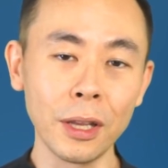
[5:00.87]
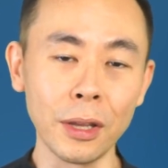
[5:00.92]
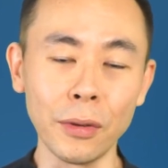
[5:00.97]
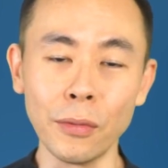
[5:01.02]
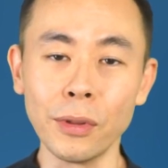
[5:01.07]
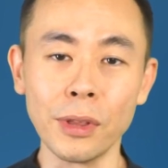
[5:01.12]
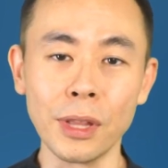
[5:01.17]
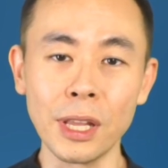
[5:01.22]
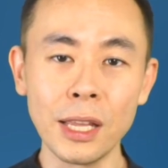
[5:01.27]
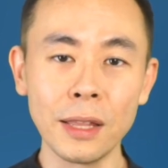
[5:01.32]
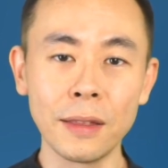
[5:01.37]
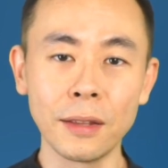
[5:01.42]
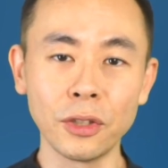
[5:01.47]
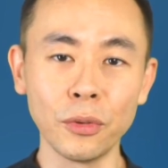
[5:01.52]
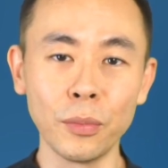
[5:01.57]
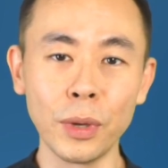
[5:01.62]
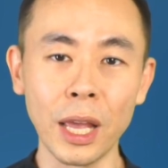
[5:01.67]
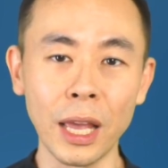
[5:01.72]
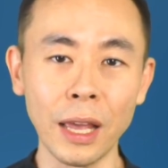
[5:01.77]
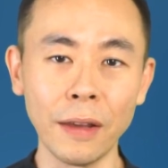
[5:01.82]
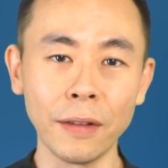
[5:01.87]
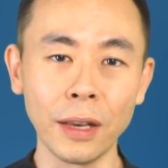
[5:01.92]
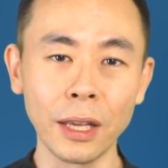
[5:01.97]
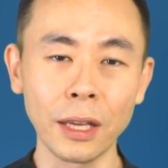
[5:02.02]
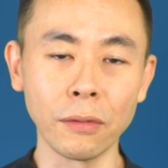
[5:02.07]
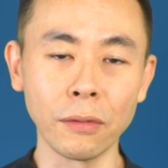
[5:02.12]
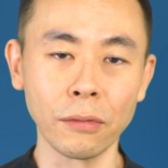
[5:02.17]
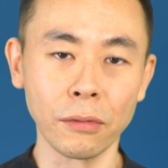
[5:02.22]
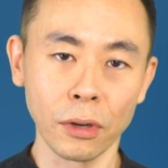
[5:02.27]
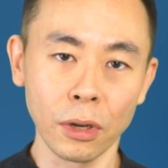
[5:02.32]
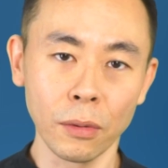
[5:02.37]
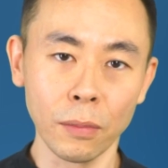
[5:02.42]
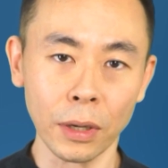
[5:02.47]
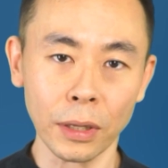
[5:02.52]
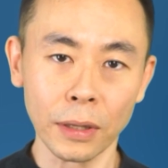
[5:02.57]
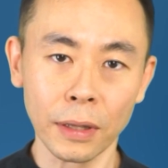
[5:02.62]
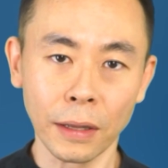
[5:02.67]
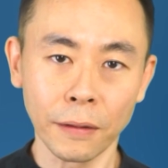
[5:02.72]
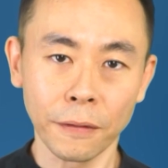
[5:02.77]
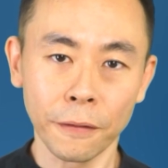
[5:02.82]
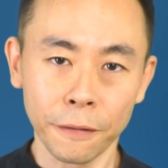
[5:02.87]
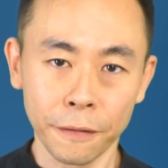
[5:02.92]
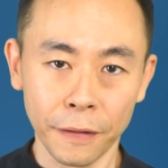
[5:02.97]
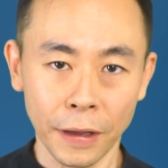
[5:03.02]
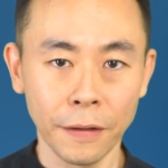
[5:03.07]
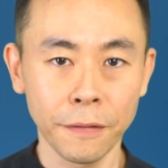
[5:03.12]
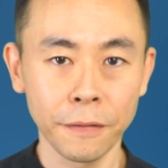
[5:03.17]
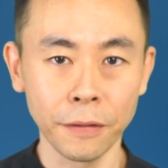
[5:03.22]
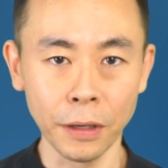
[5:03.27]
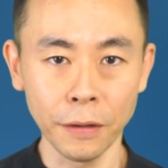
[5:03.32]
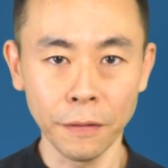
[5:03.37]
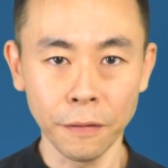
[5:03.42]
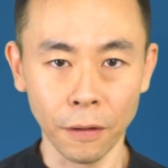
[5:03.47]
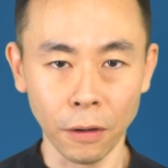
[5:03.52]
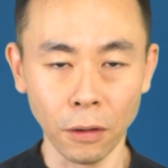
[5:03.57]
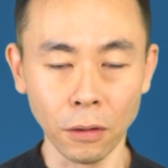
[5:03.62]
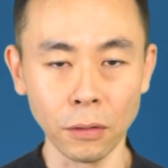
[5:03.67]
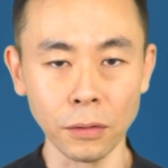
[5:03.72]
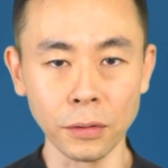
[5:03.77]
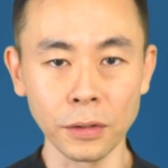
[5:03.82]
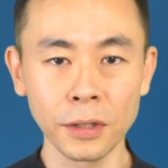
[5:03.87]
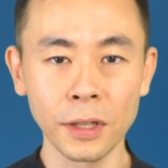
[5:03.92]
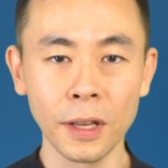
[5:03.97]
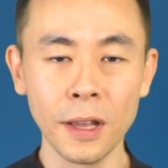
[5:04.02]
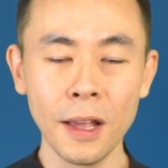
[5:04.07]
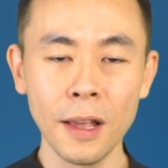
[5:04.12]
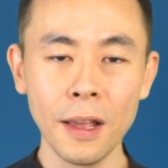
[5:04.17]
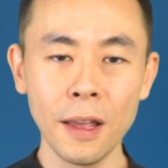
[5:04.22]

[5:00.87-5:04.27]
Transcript: You would need to behave a robot that faithfully follows